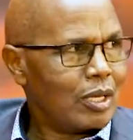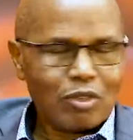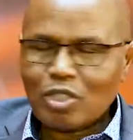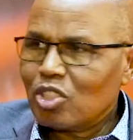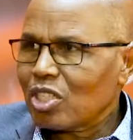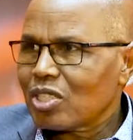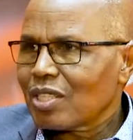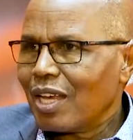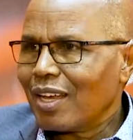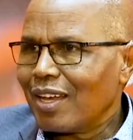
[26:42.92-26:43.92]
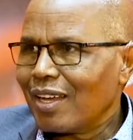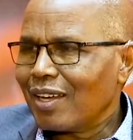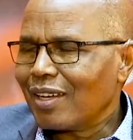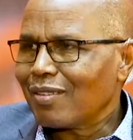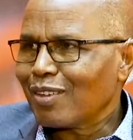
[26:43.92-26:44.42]
You can just
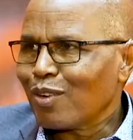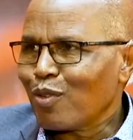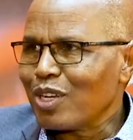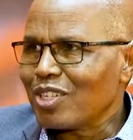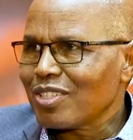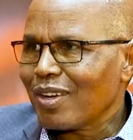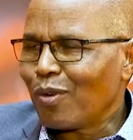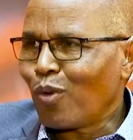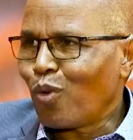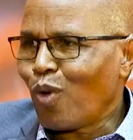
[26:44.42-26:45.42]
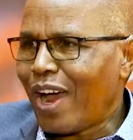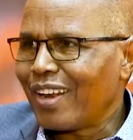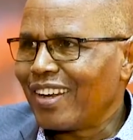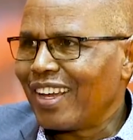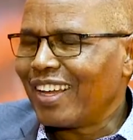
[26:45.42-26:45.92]
wish
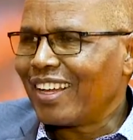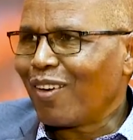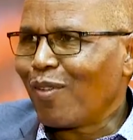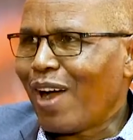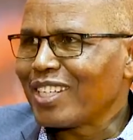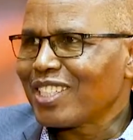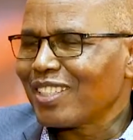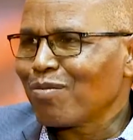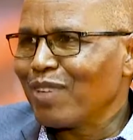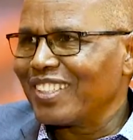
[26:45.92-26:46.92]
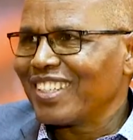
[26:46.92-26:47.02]
one statement,